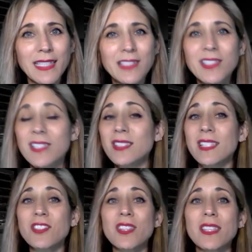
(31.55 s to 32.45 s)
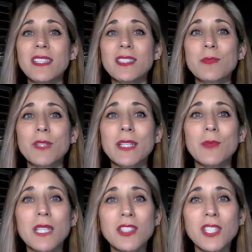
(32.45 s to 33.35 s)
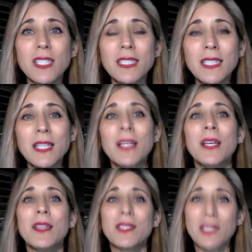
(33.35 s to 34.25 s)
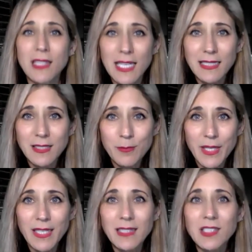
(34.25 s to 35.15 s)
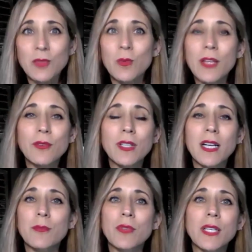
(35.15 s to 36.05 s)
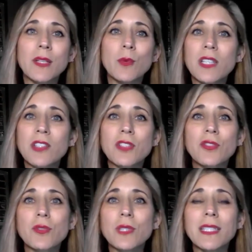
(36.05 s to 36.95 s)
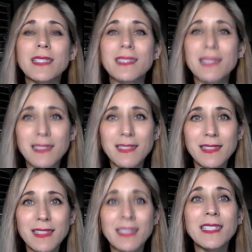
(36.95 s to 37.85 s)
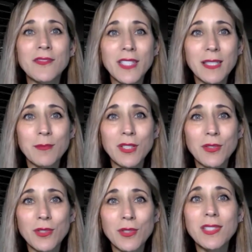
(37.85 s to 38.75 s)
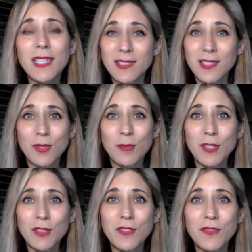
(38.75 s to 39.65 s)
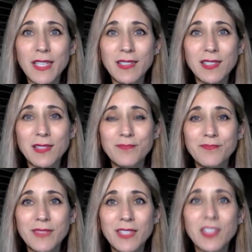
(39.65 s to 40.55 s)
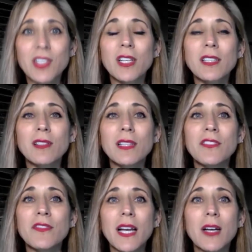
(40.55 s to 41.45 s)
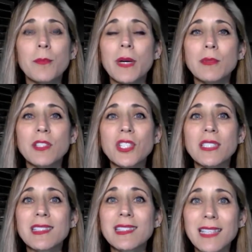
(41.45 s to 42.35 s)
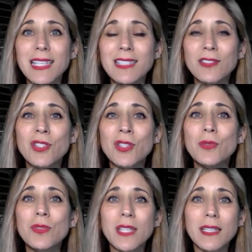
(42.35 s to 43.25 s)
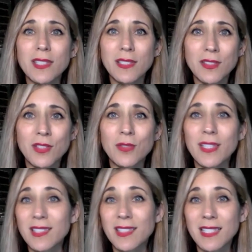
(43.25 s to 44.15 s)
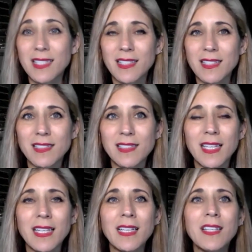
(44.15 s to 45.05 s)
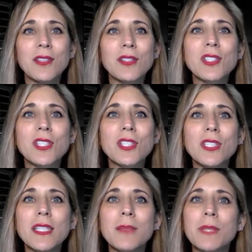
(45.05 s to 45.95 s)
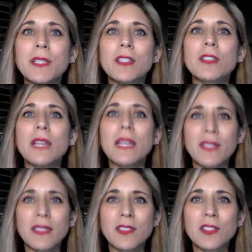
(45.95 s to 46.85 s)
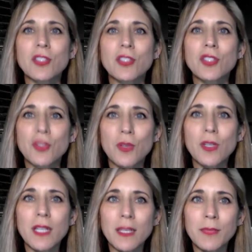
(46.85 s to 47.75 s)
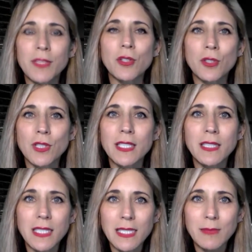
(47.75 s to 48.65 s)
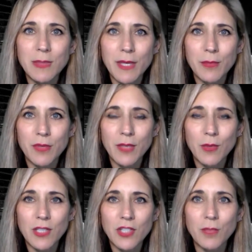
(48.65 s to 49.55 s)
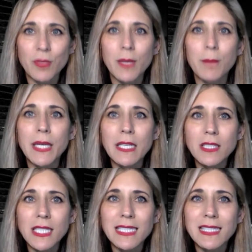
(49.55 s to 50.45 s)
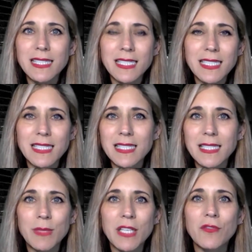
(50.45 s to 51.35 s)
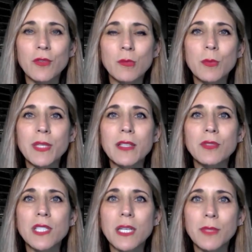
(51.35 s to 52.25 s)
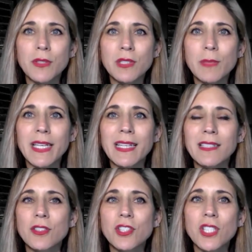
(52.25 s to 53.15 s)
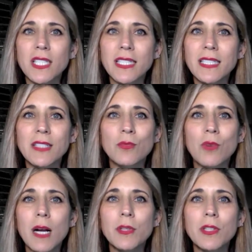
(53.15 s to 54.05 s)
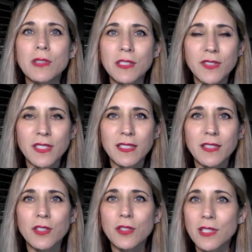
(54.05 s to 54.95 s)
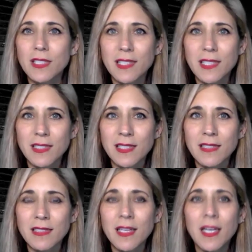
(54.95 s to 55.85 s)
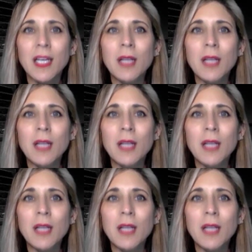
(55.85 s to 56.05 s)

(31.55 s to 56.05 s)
Is there such a thing as brainwashing? There's a lot of debate as to whether or not brainwashing truly exists and if it can be used as a criminal defense. There's an article I found published in Slate in 2002 that stated this: there's good empirical evidence to shore up the early claims about brainwashing, primarily in studies done by former POWs by Edgar Schein and Robert Lifton in the early 60s.